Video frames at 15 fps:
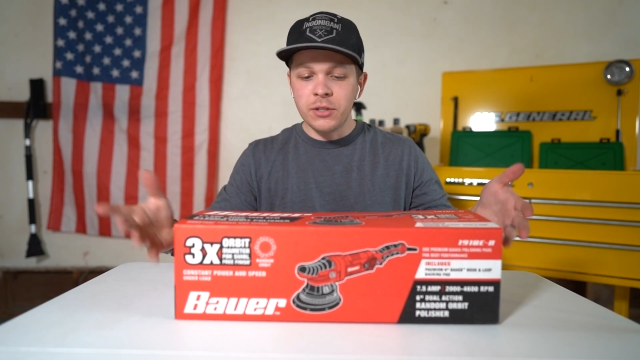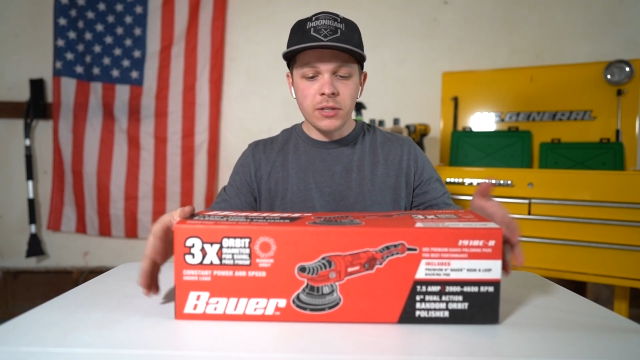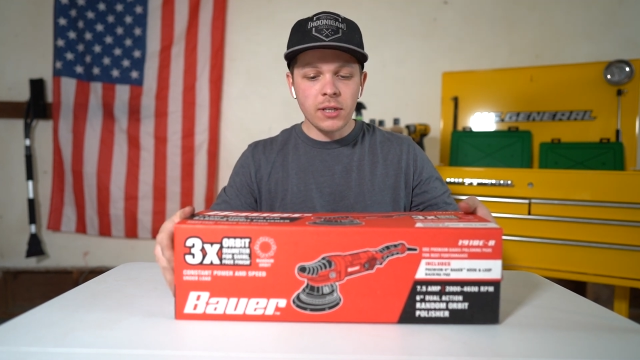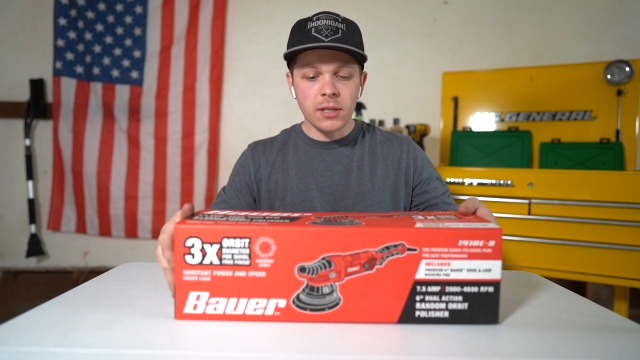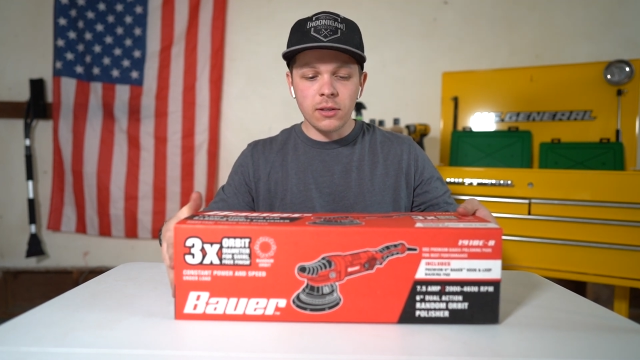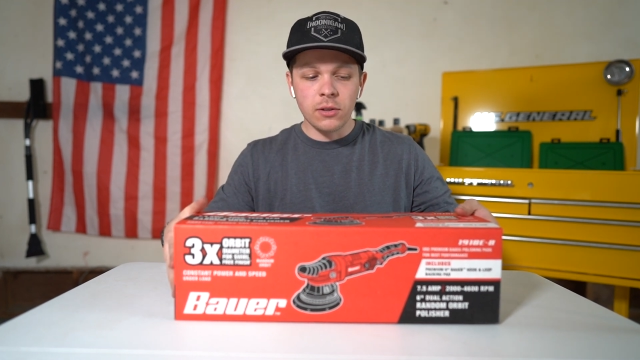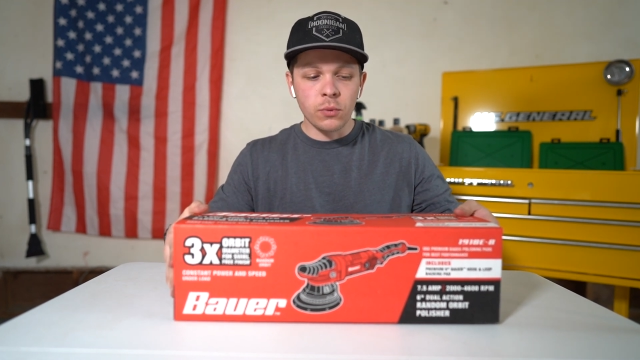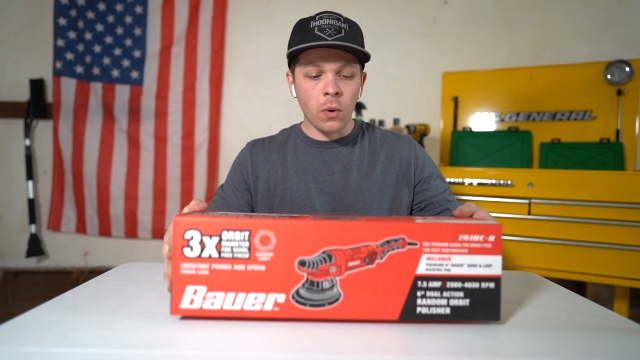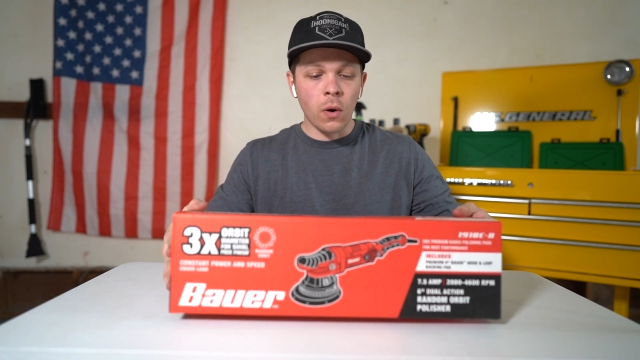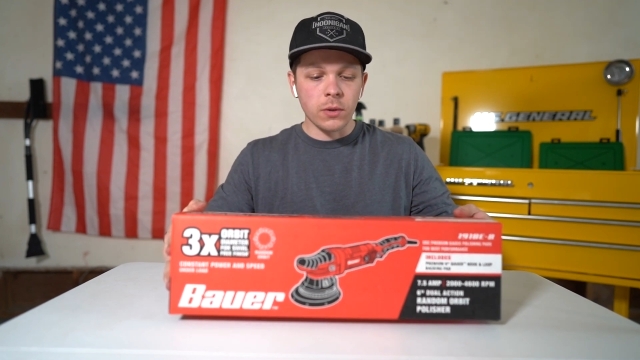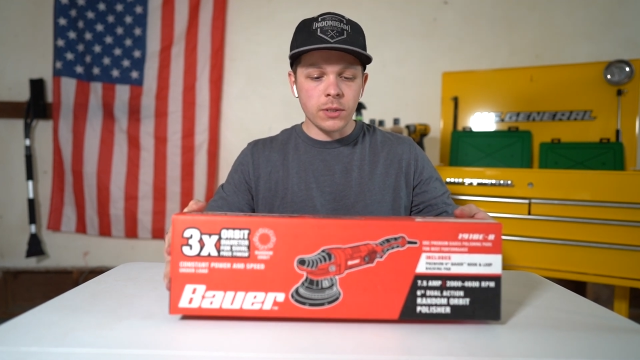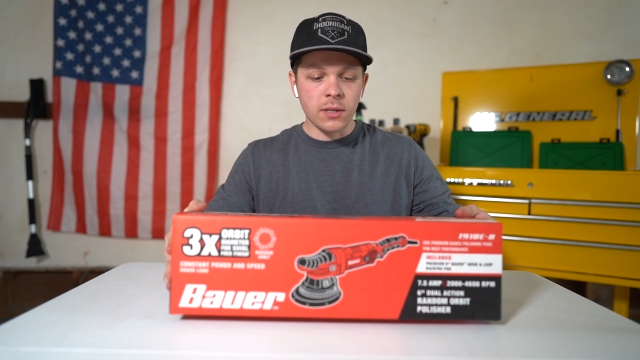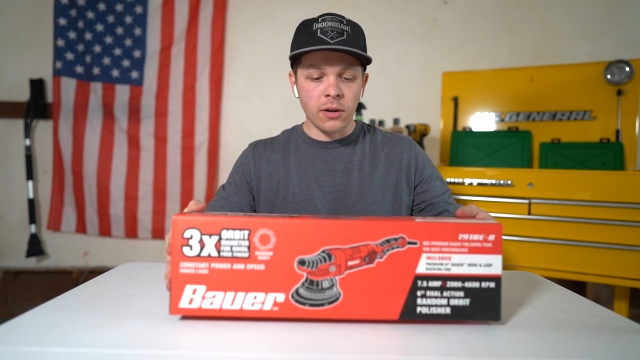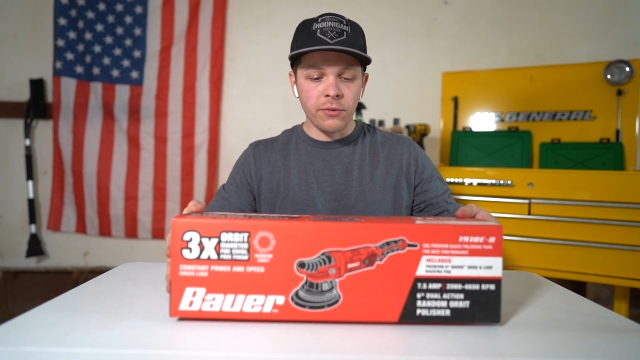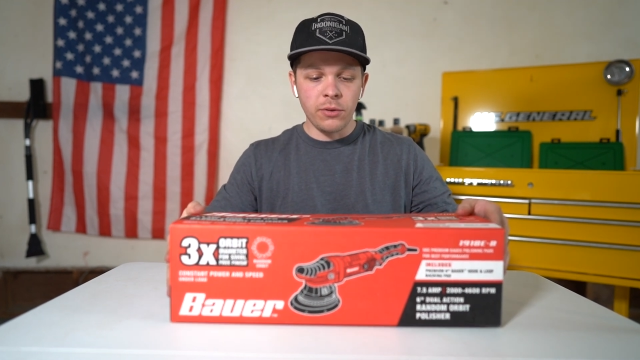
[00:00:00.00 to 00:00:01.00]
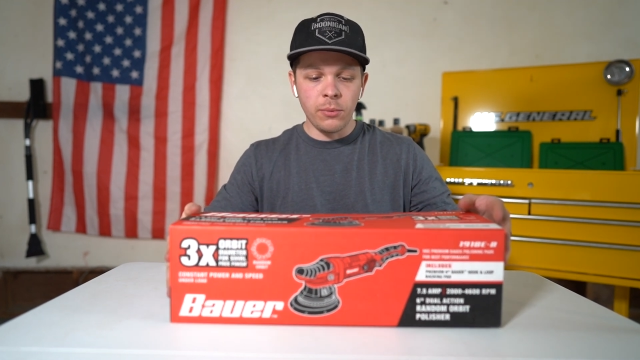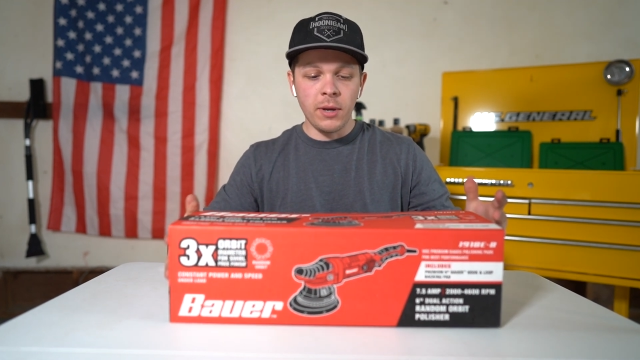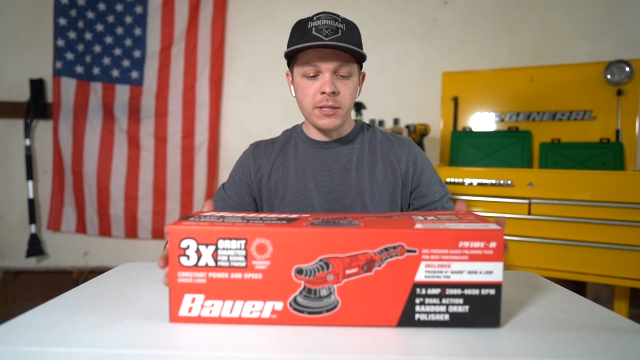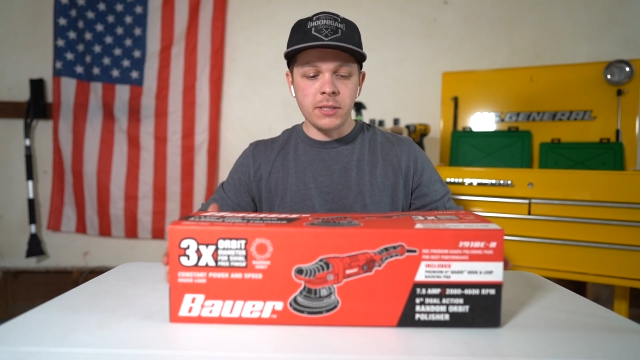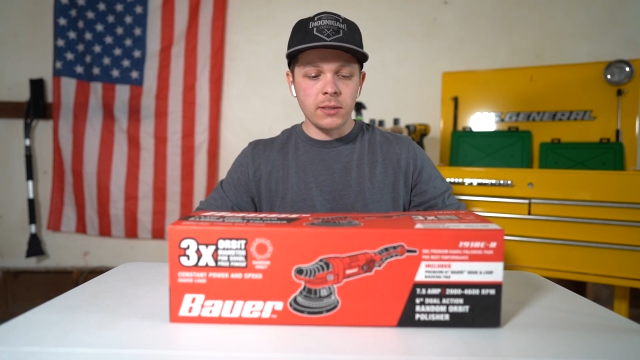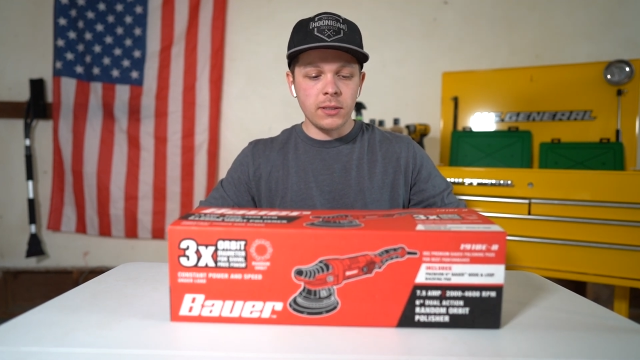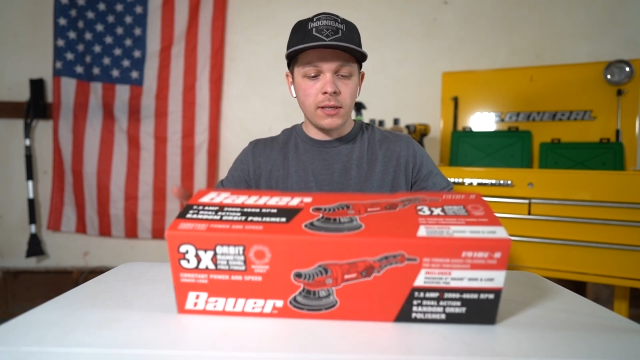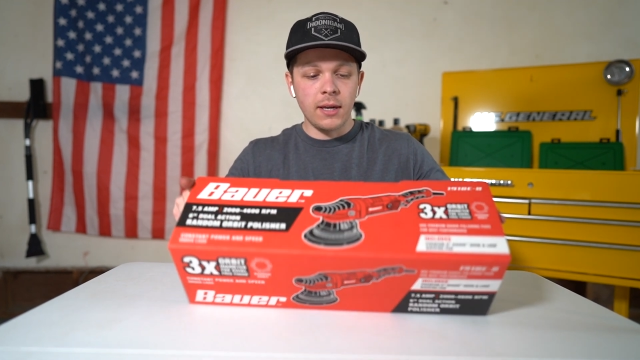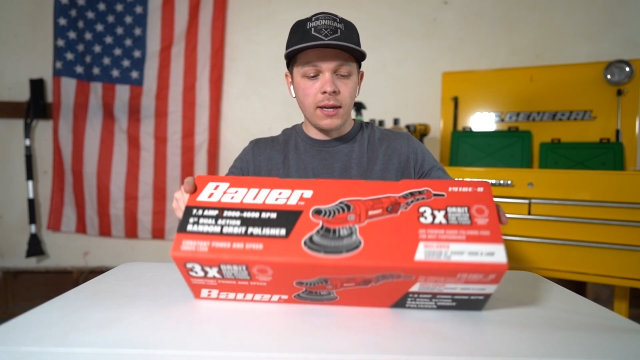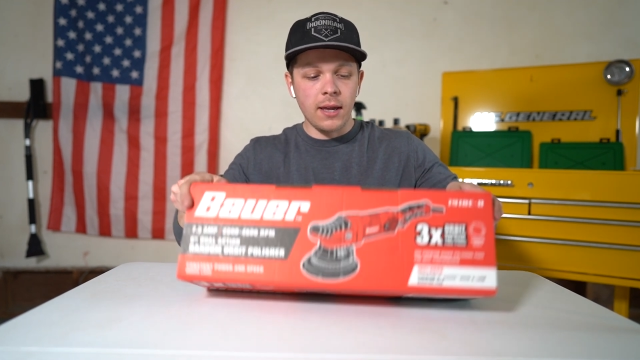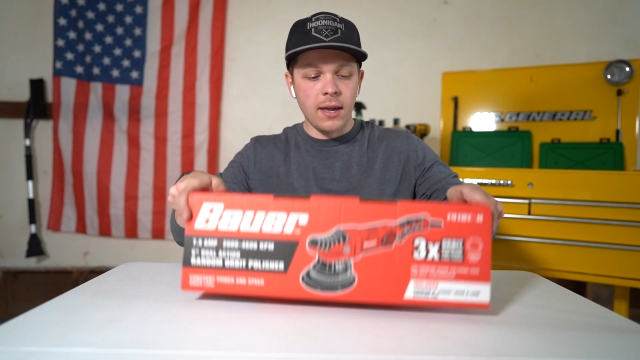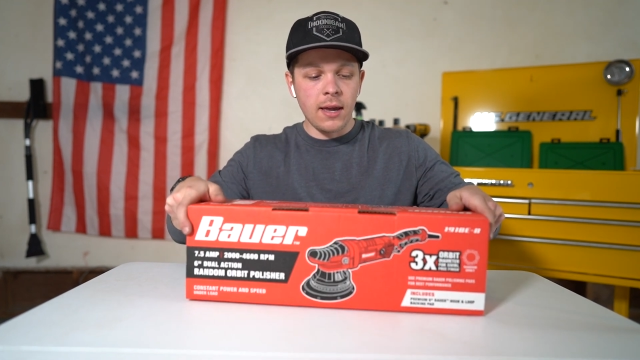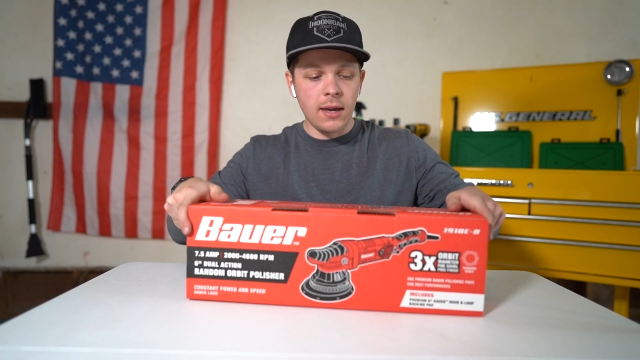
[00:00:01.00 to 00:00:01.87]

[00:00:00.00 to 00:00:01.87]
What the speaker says: Just like the DeWalt stuff, you basically get